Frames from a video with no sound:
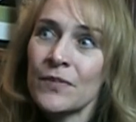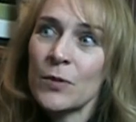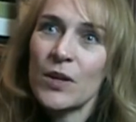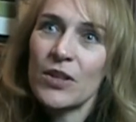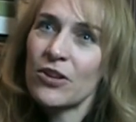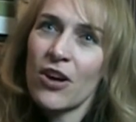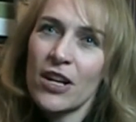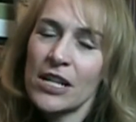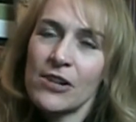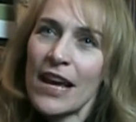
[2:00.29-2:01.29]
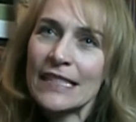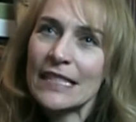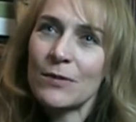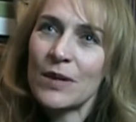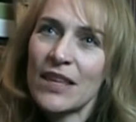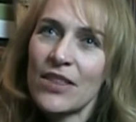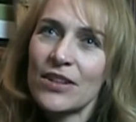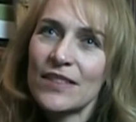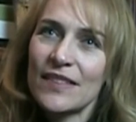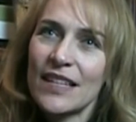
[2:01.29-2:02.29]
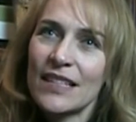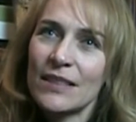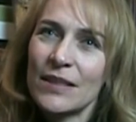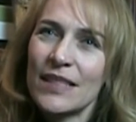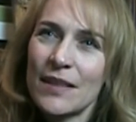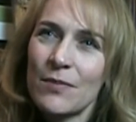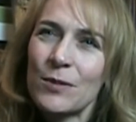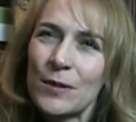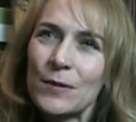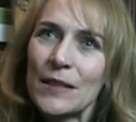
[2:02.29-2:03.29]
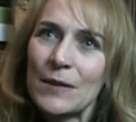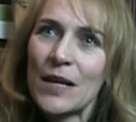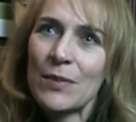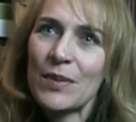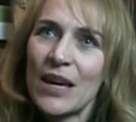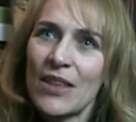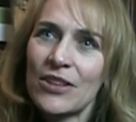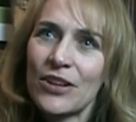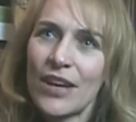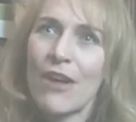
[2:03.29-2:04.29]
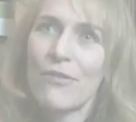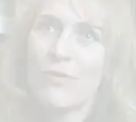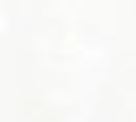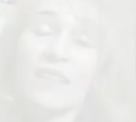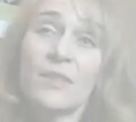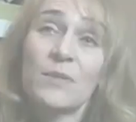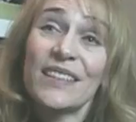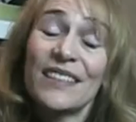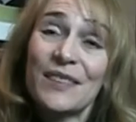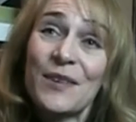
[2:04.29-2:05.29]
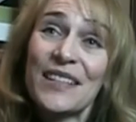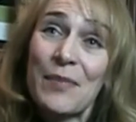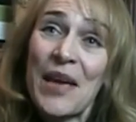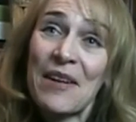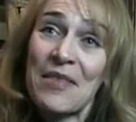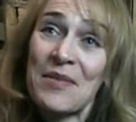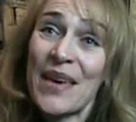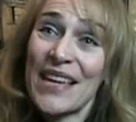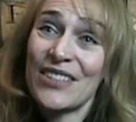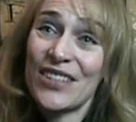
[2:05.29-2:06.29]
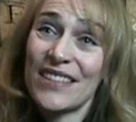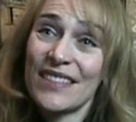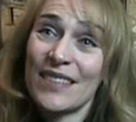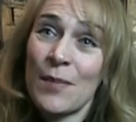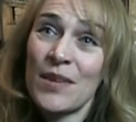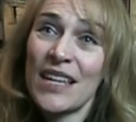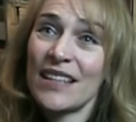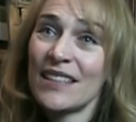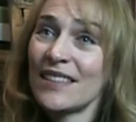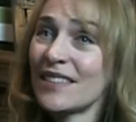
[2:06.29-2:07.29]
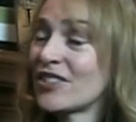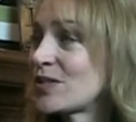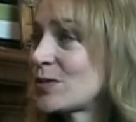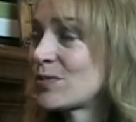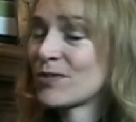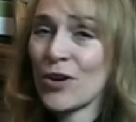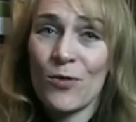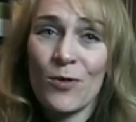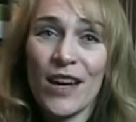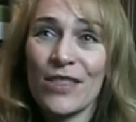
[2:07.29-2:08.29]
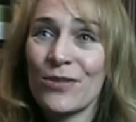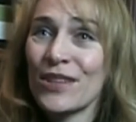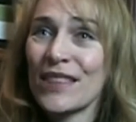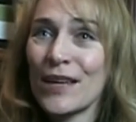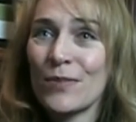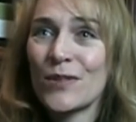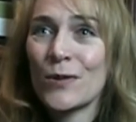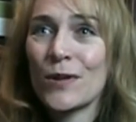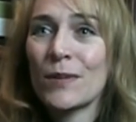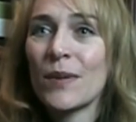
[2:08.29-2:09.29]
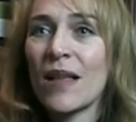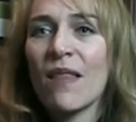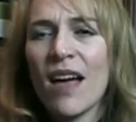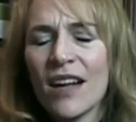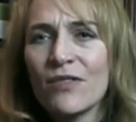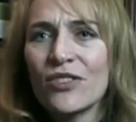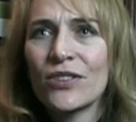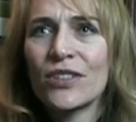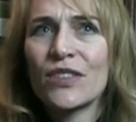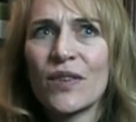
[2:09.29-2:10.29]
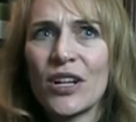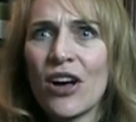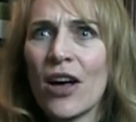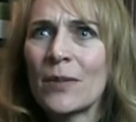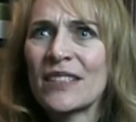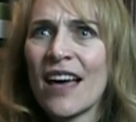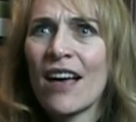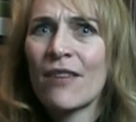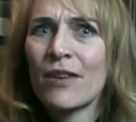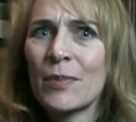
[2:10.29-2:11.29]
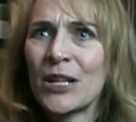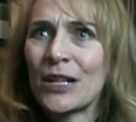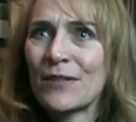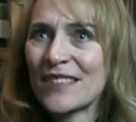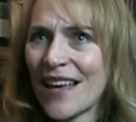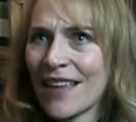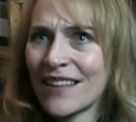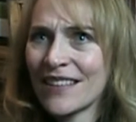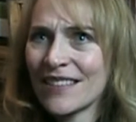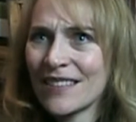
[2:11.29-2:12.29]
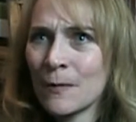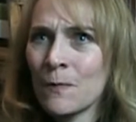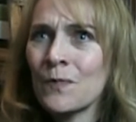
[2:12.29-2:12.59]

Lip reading: where they're not interacting with others, then it's something we really want to be on the lookout for. Again, it really is going to depend on the patient. Some kids just go right through it, they absorb. A lot of children, it's very common to have a period of silence